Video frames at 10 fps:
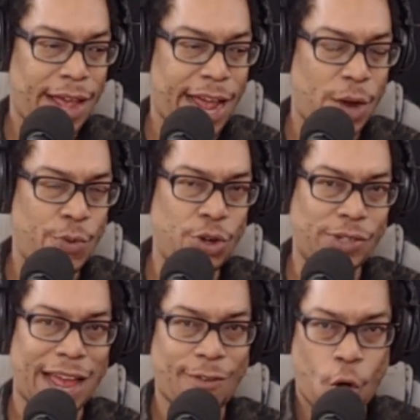And we used
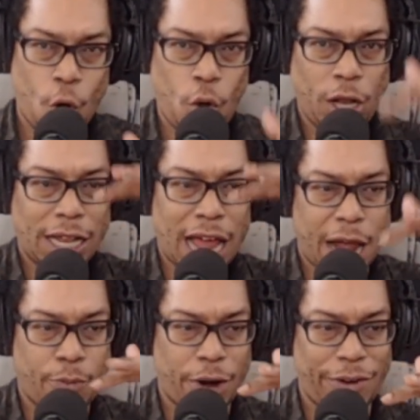to have whole
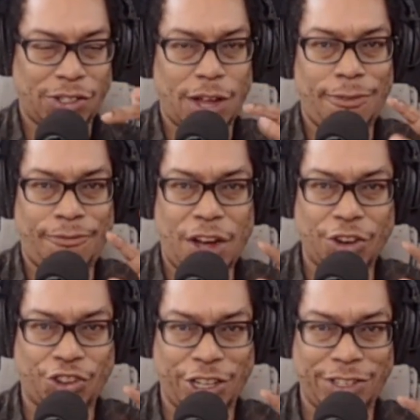libraries of
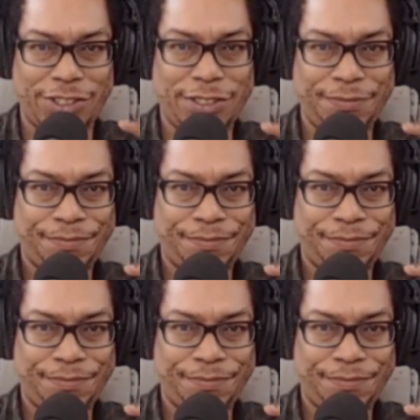functions.